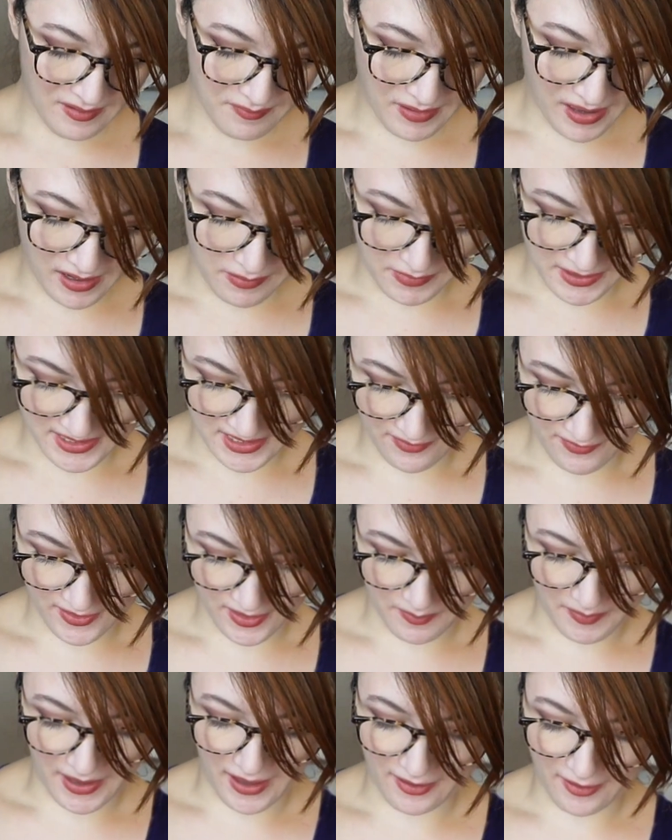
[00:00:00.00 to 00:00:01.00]
patting myself
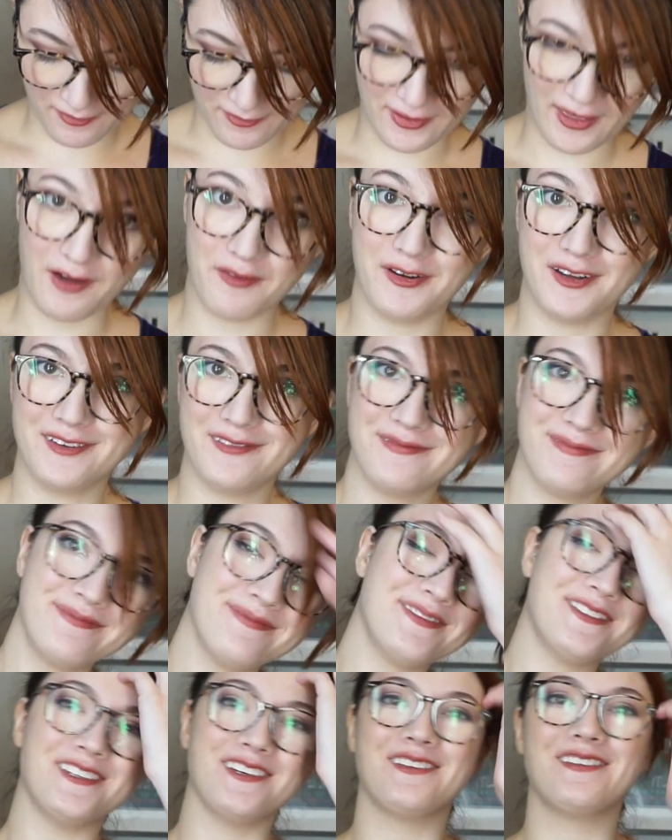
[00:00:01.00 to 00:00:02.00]
on the back for that one.
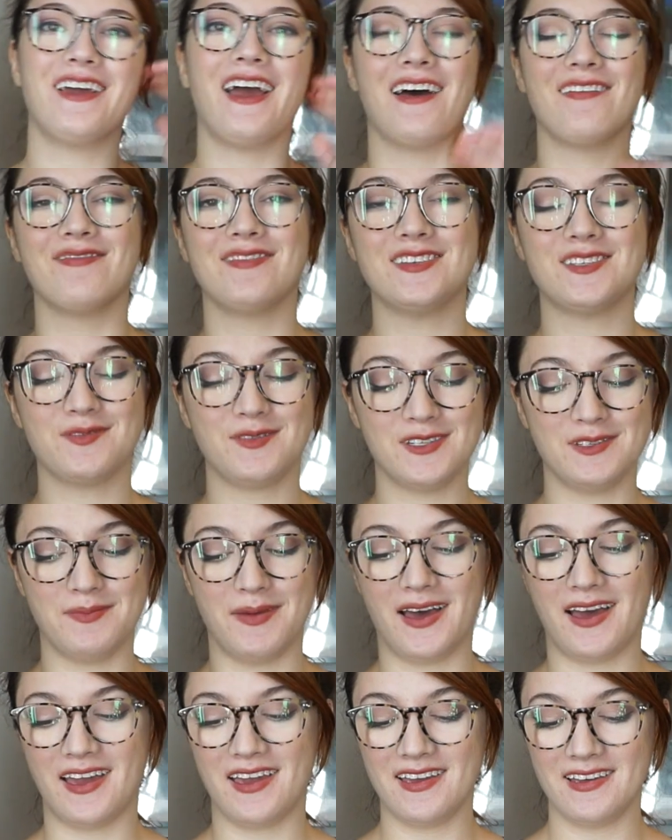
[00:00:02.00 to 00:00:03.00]
So yeah, this was
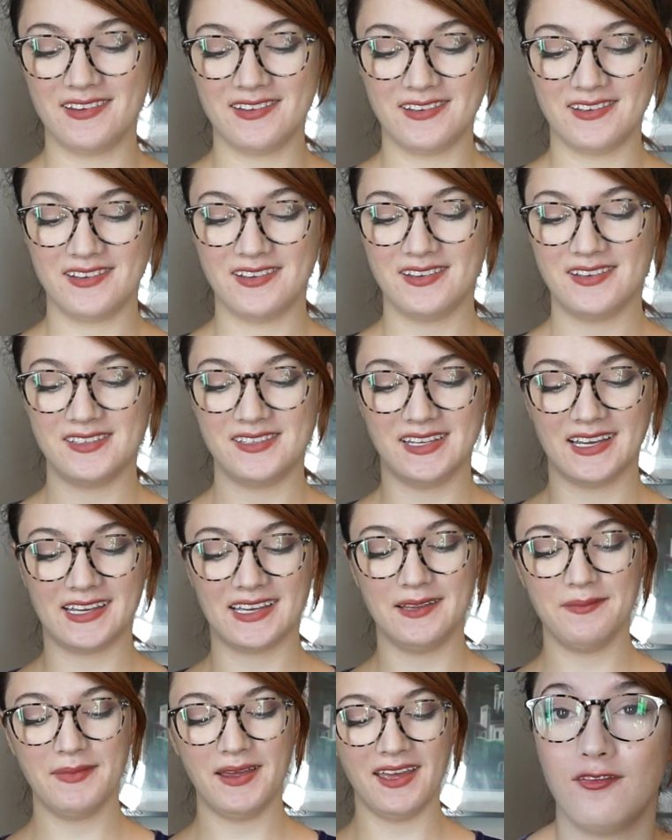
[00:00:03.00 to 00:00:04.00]
my
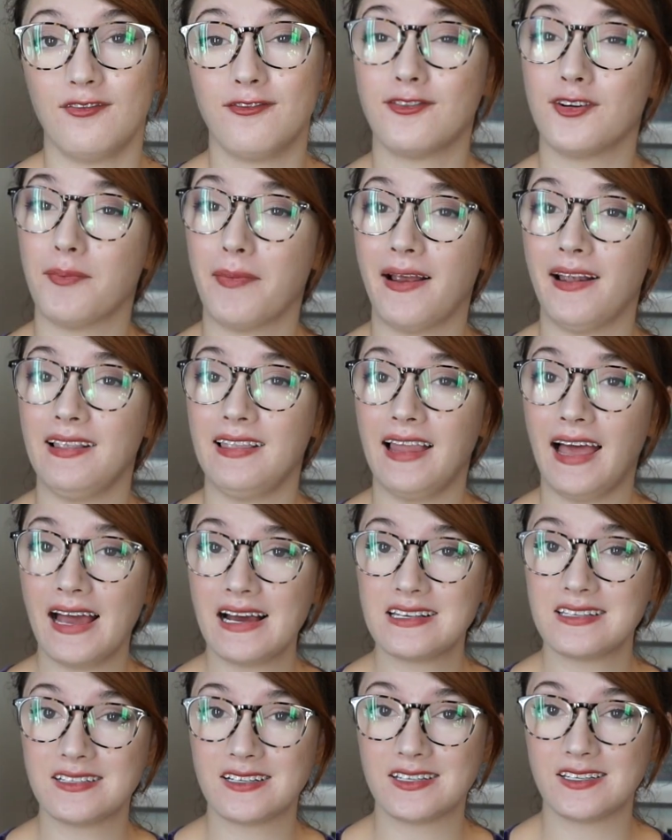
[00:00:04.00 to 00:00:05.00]
second make. For my
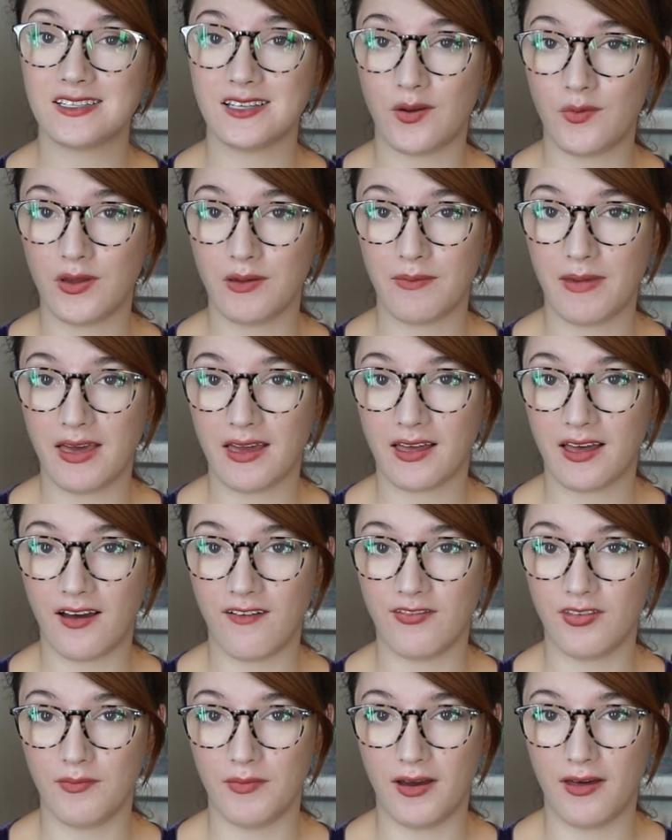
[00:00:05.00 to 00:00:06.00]
last sewing make
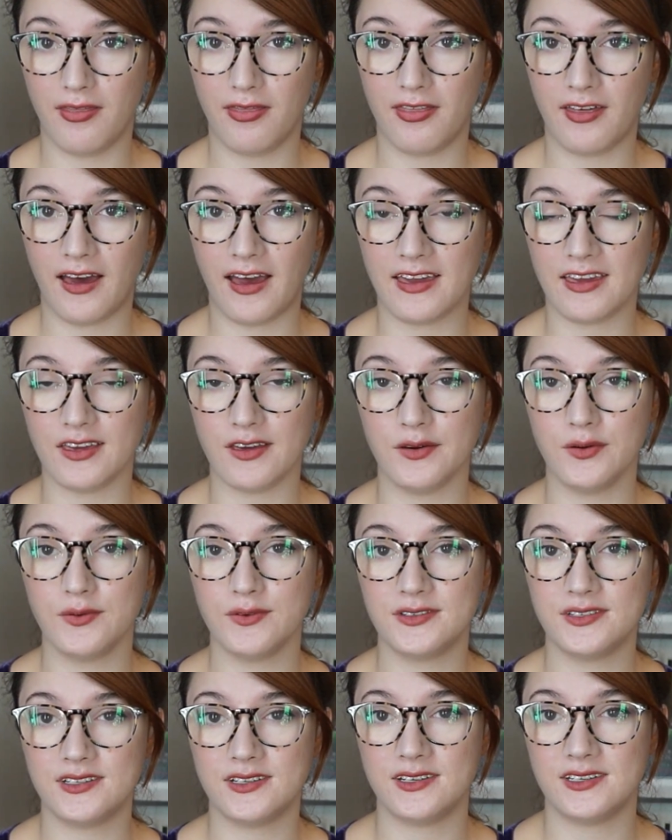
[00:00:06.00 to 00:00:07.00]
of the month, I
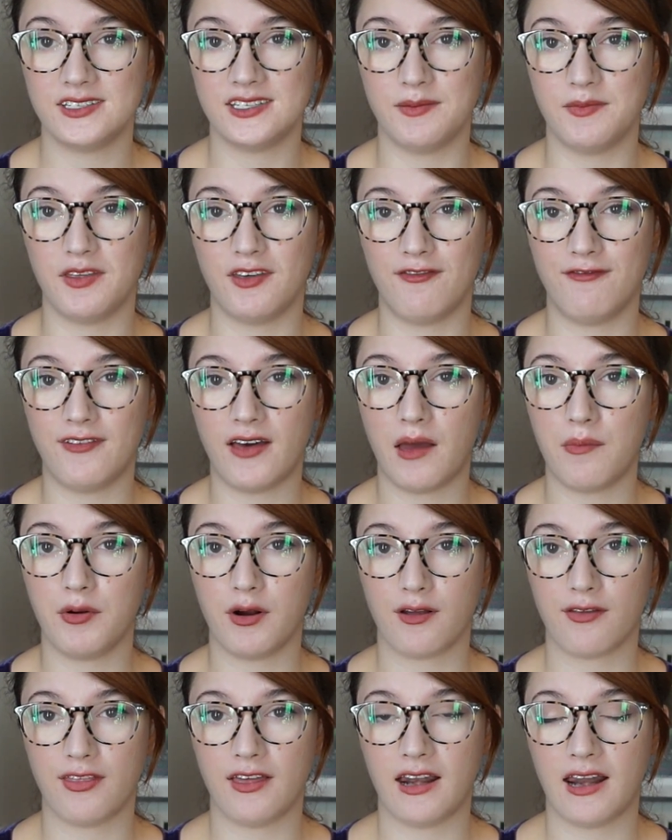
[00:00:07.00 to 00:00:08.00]
used some of the
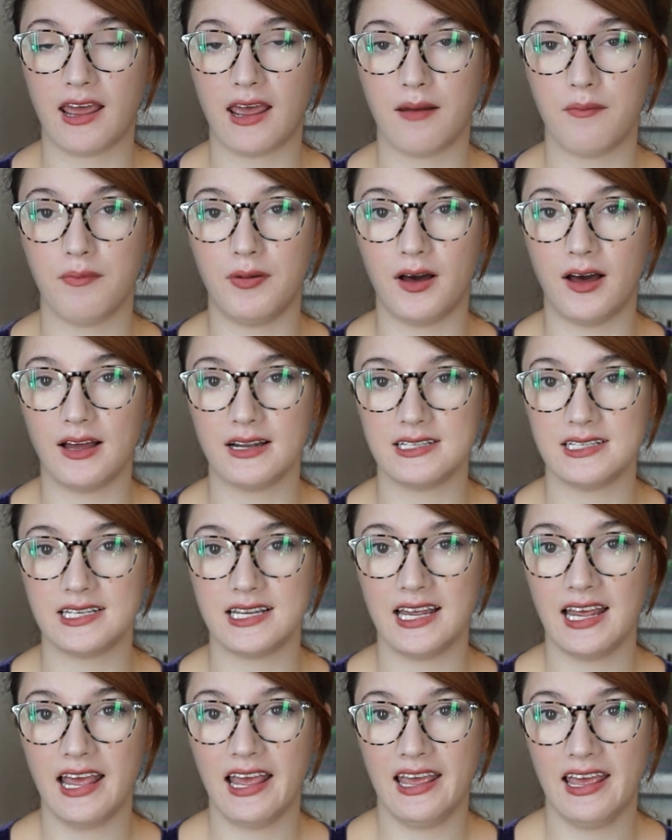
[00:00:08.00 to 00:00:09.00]
fabric that I had
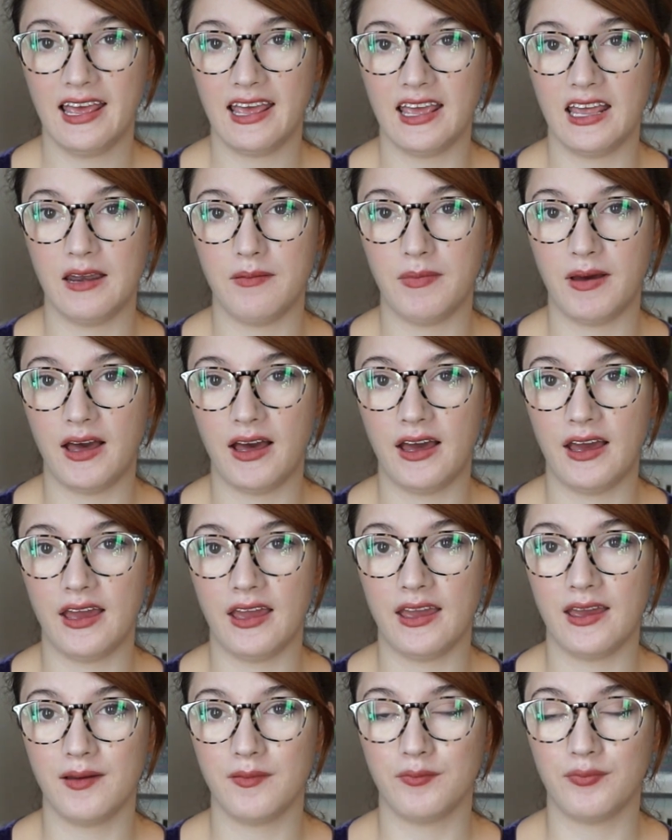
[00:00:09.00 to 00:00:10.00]
bought in
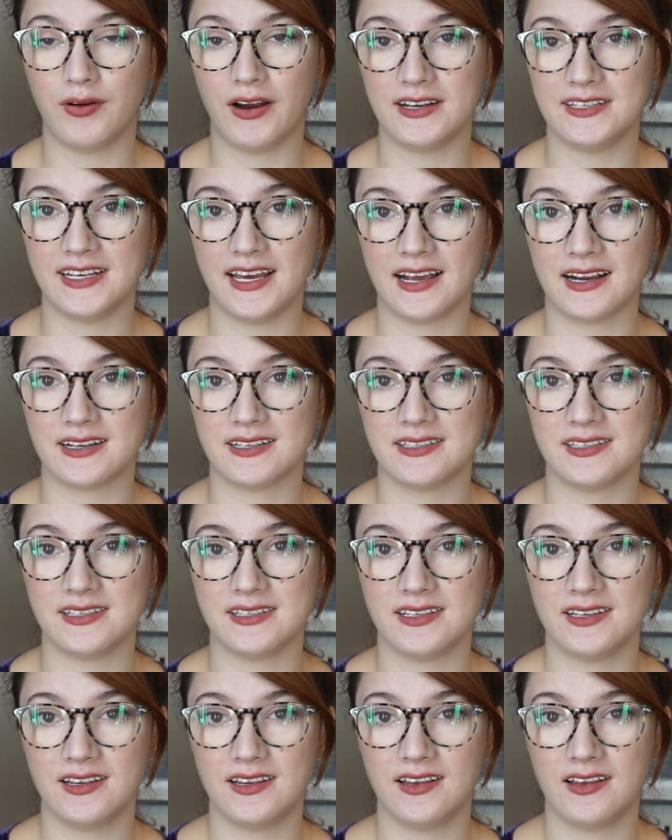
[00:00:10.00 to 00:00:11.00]
my
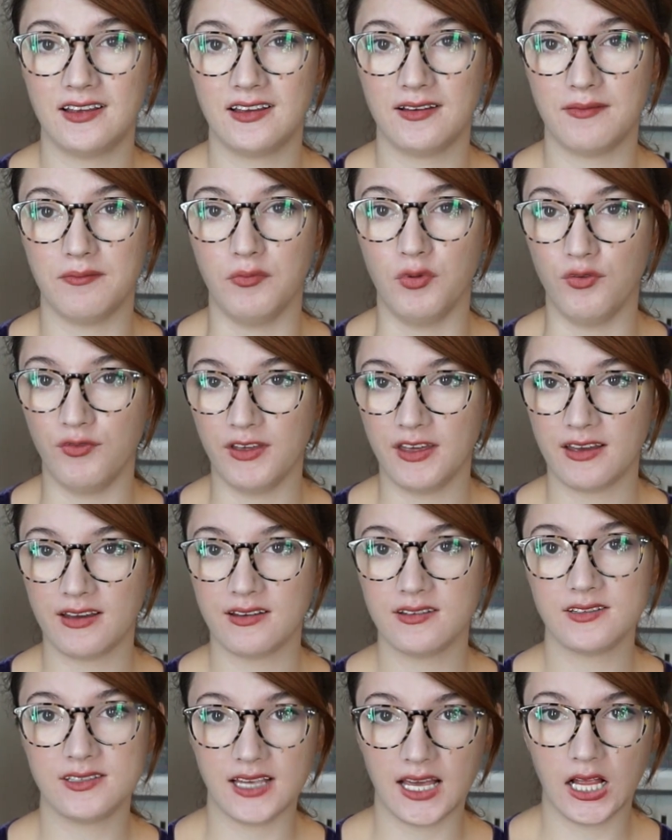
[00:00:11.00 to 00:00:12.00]
Britex
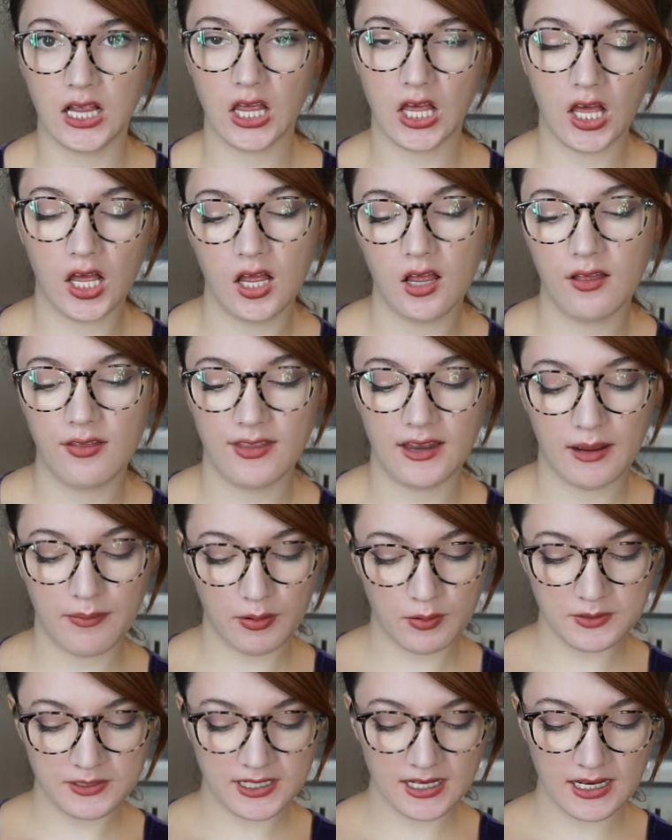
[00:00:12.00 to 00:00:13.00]
moving sale haul that I
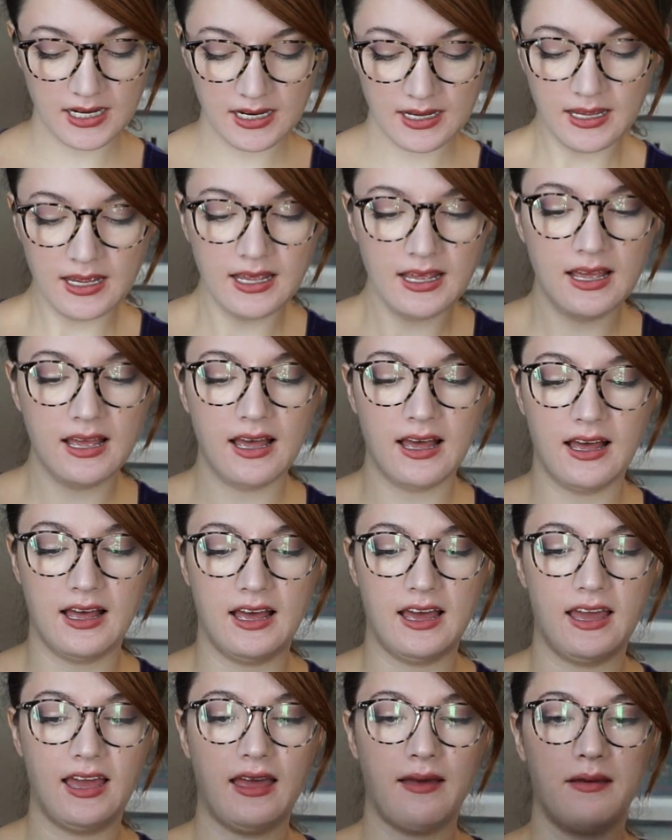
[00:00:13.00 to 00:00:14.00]
posted.
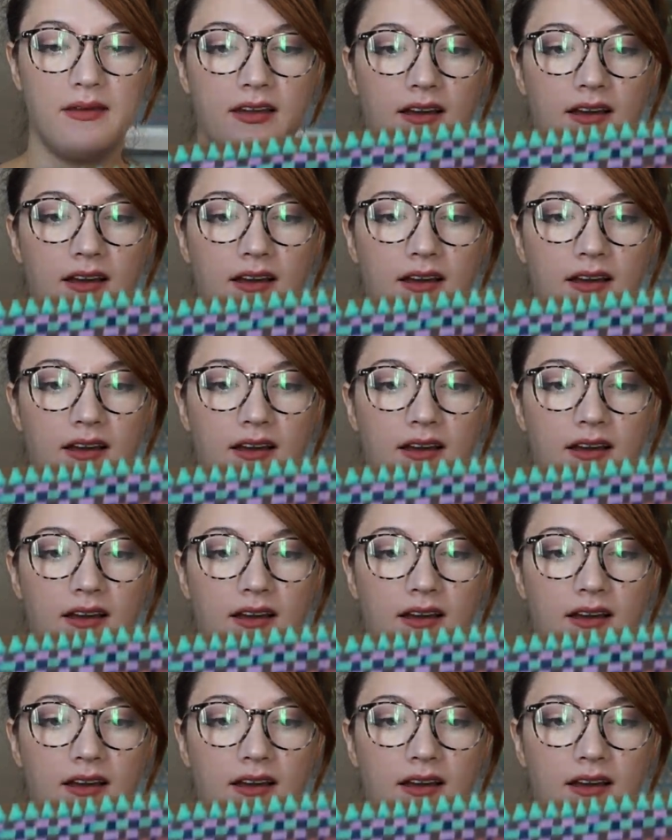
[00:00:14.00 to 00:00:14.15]
I